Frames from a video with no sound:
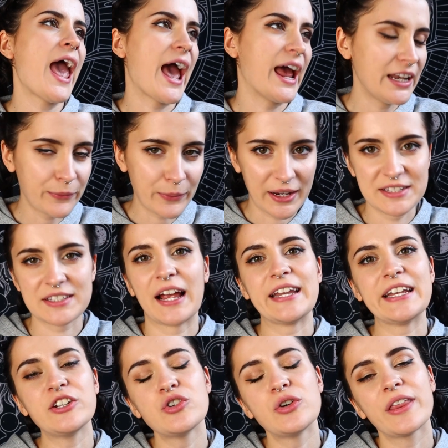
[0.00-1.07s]
Anyways, I
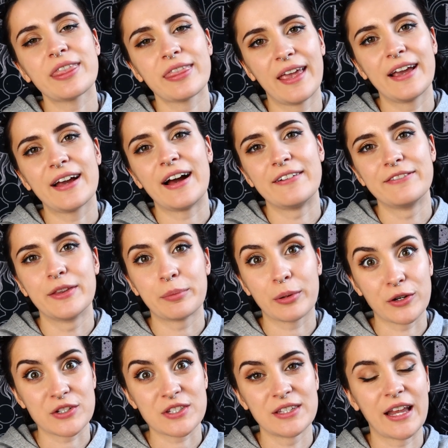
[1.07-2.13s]
need you to think of the
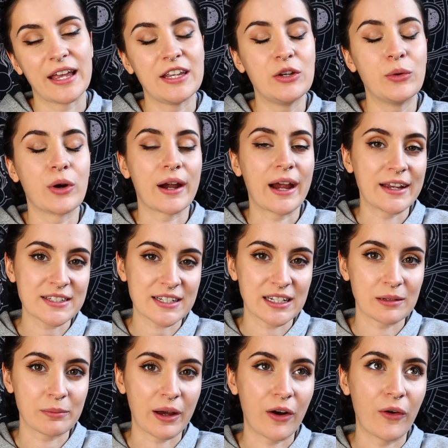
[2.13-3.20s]
person that you are
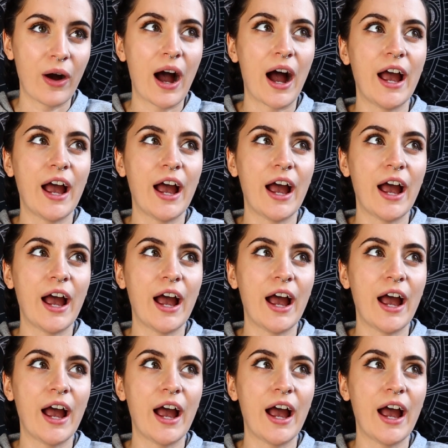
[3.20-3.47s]
asking about.